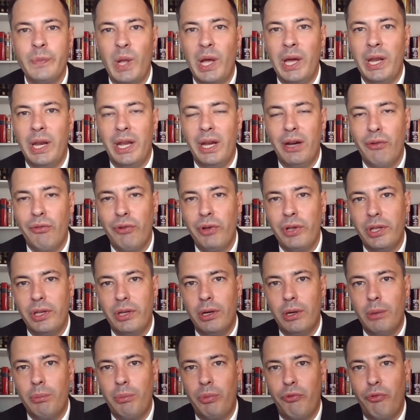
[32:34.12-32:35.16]
And every
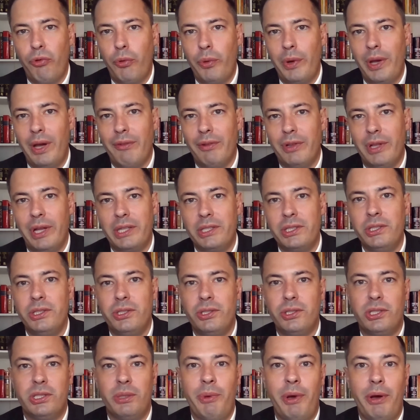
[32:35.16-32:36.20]
year before we have elections,
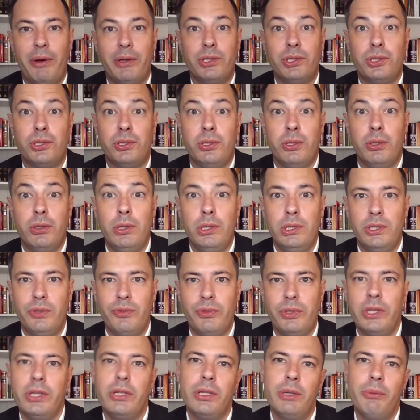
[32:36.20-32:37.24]
there's somehow a surge of
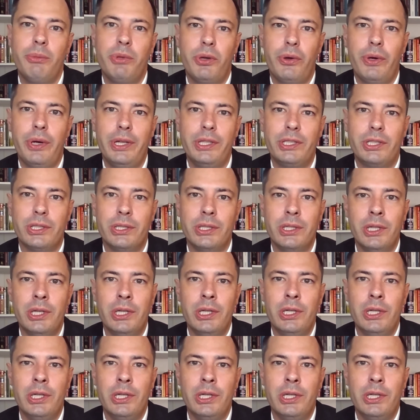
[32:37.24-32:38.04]
illegal immigration.